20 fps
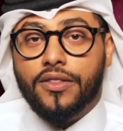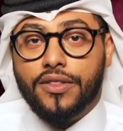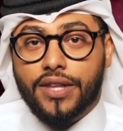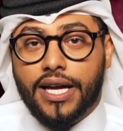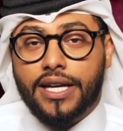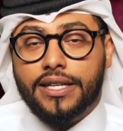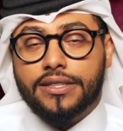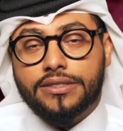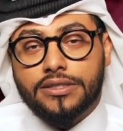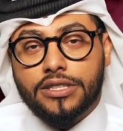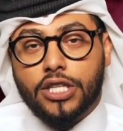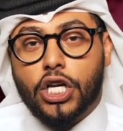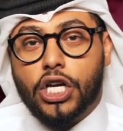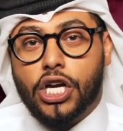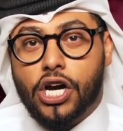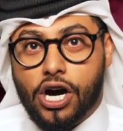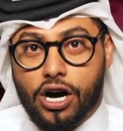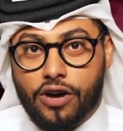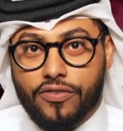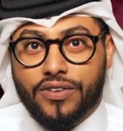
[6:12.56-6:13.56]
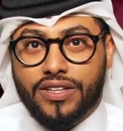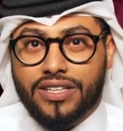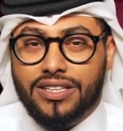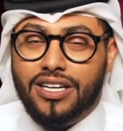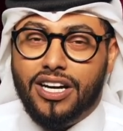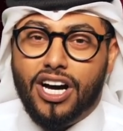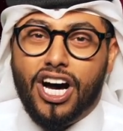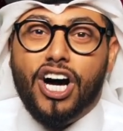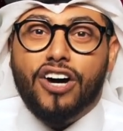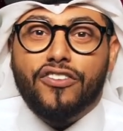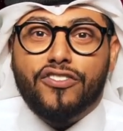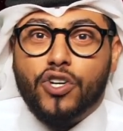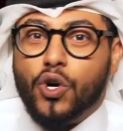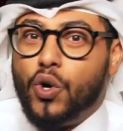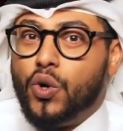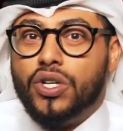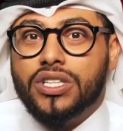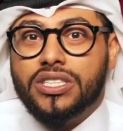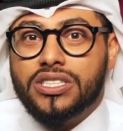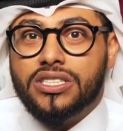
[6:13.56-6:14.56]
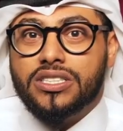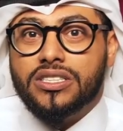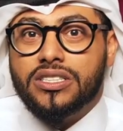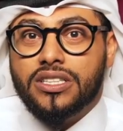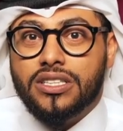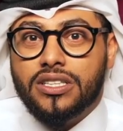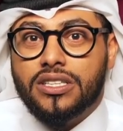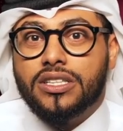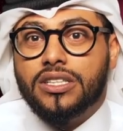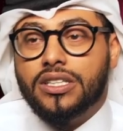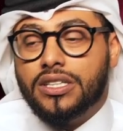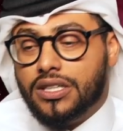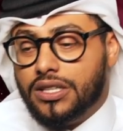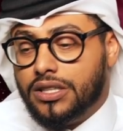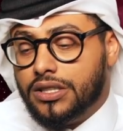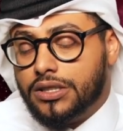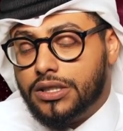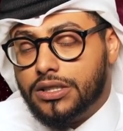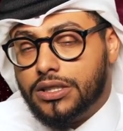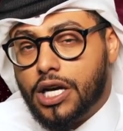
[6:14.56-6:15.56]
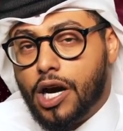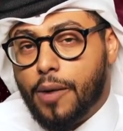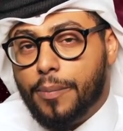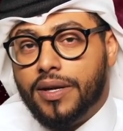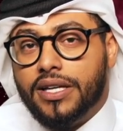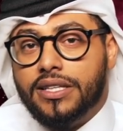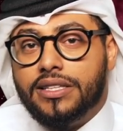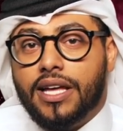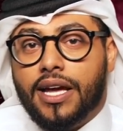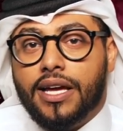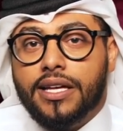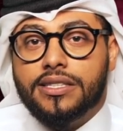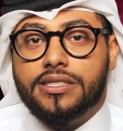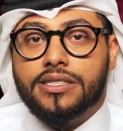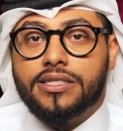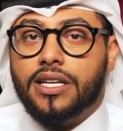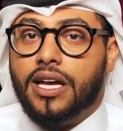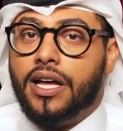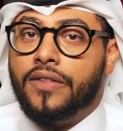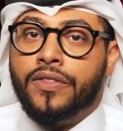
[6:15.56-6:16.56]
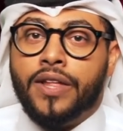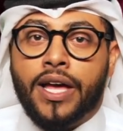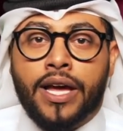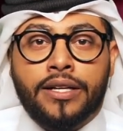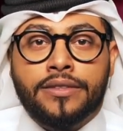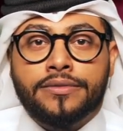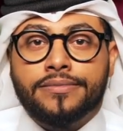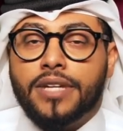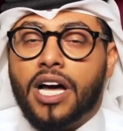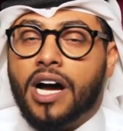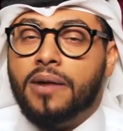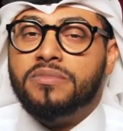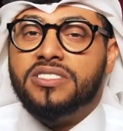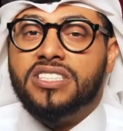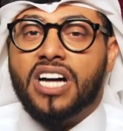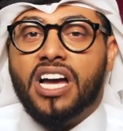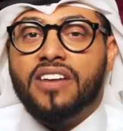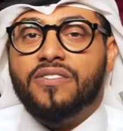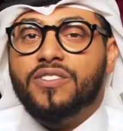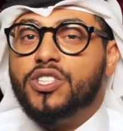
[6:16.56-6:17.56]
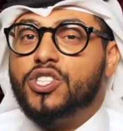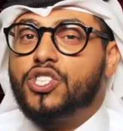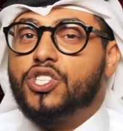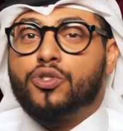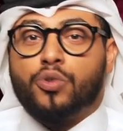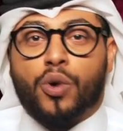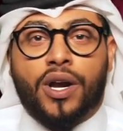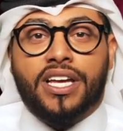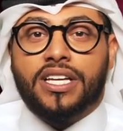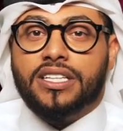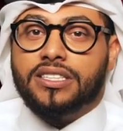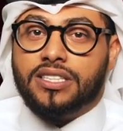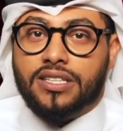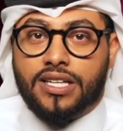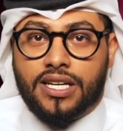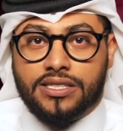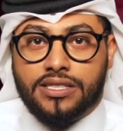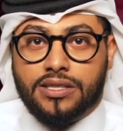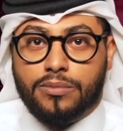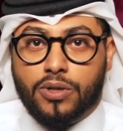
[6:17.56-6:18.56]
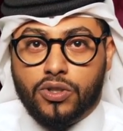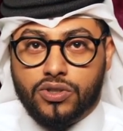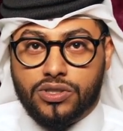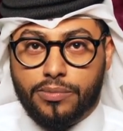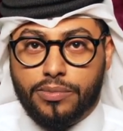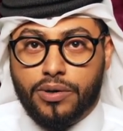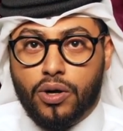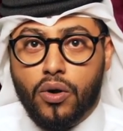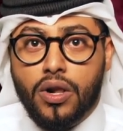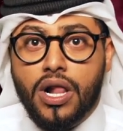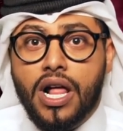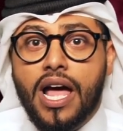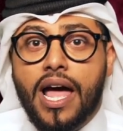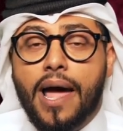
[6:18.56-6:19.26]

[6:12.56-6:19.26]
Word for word: Then coffee, of course, a couple of dates, and then I'm diving straight into that samosa bowl.